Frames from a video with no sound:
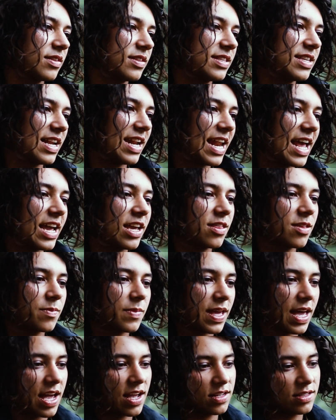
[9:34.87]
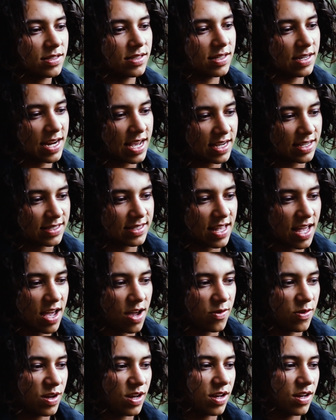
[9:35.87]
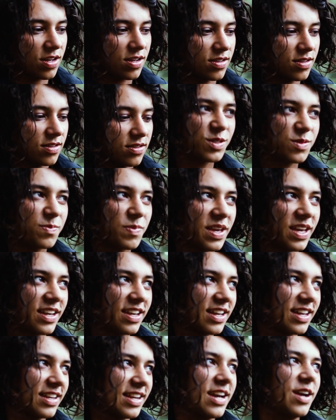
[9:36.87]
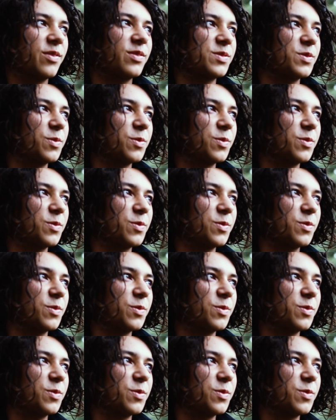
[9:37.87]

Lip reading: delay them getting to the next area. Just being here now is